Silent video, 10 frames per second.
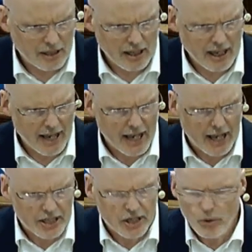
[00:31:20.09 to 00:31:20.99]

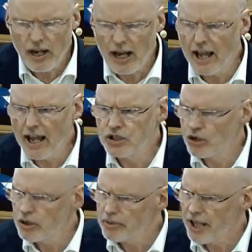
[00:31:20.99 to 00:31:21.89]
I struggle
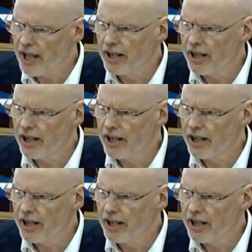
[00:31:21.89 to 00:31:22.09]
with that.